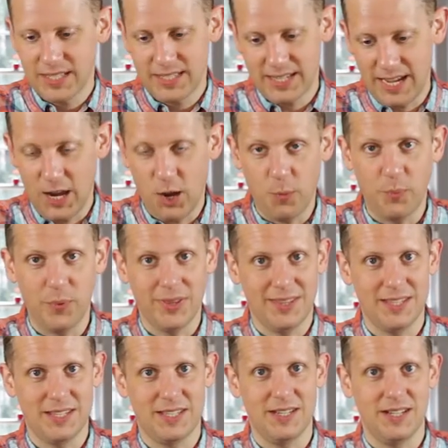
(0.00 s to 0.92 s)
to help with
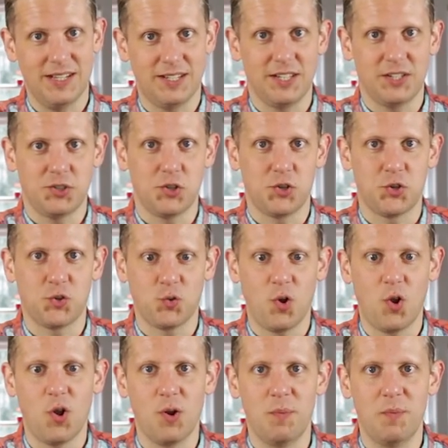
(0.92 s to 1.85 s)
this, uh, such a
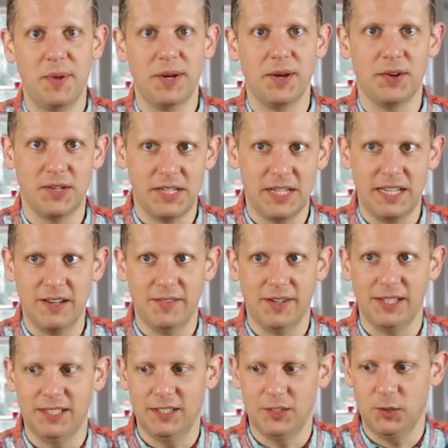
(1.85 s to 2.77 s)
strong beer to give
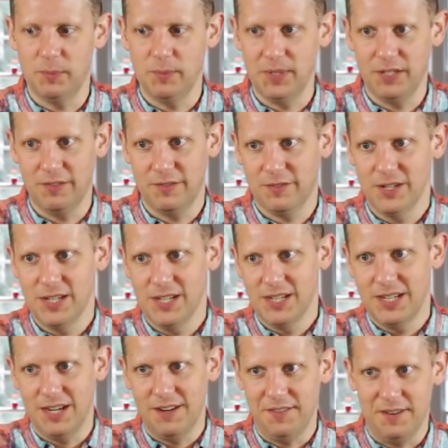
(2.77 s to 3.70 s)
it a little bit of
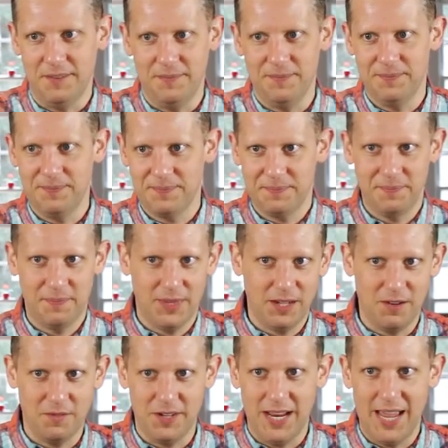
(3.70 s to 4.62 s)
of a
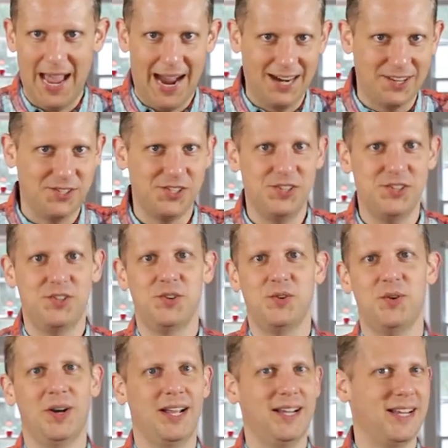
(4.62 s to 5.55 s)
of an action
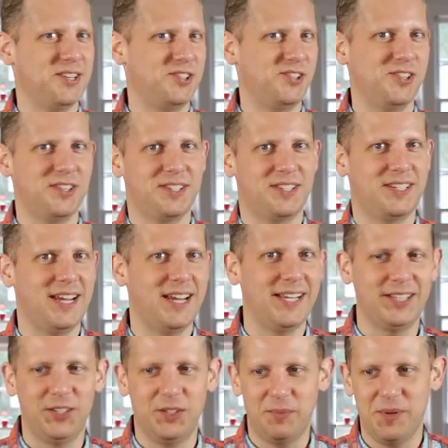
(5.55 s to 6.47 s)
to it. I guess you could say
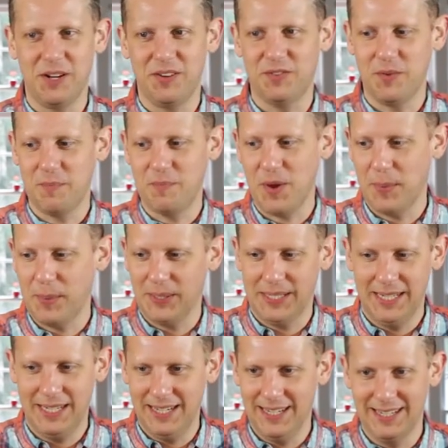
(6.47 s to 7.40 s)
a little bit of a
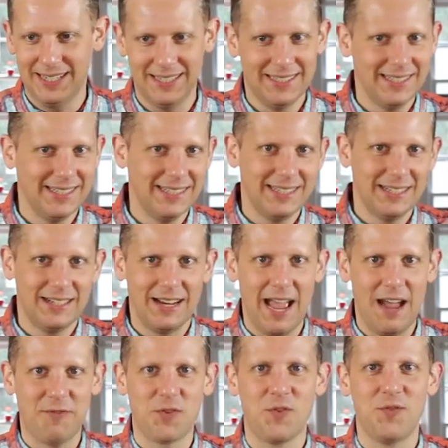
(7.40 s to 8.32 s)
bubbly
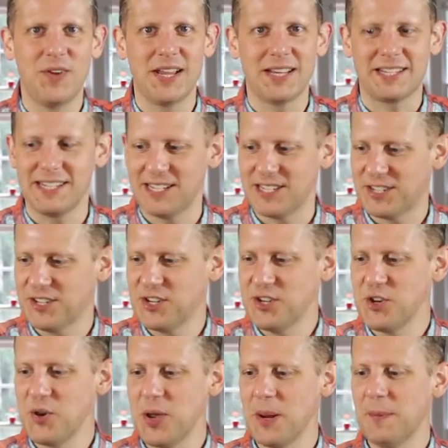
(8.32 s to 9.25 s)
effervescence
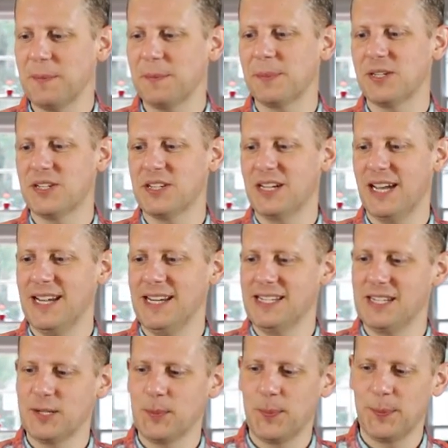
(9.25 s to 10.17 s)
to it is
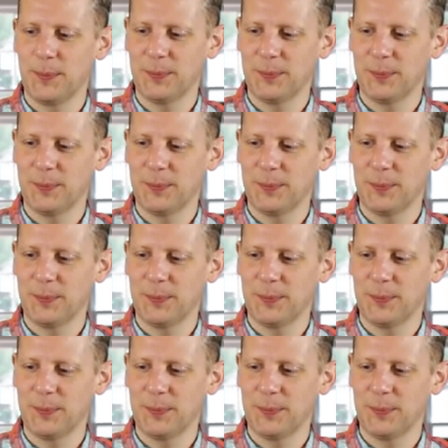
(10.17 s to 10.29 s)
nice.